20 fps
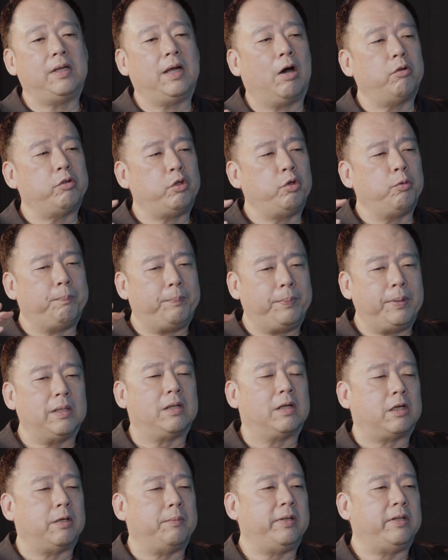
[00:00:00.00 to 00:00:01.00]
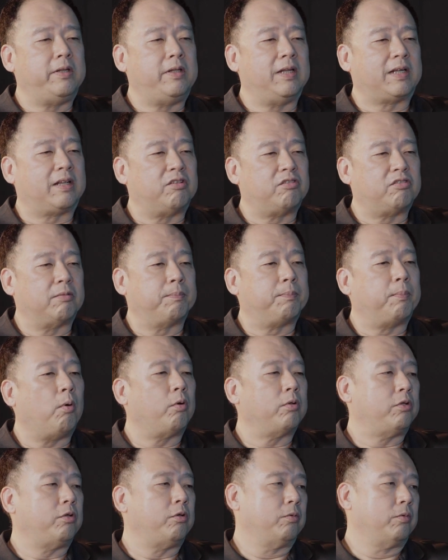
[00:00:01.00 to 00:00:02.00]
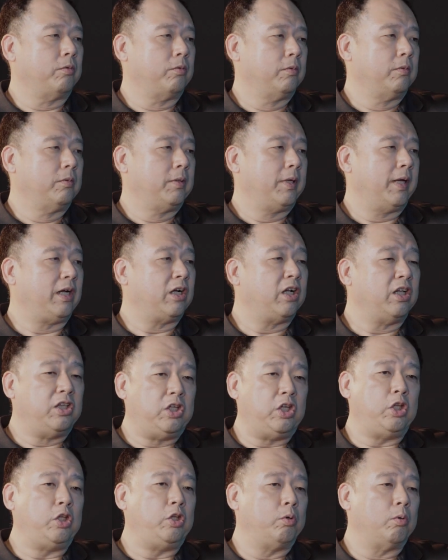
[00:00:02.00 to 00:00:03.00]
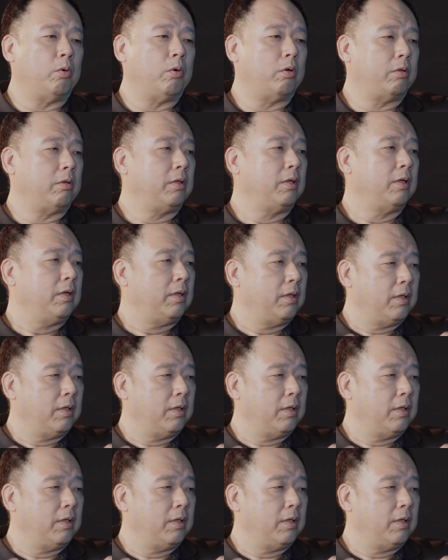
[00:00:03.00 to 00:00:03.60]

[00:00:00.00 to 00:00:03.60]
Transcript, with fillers: How do you build a community that can support you and continue on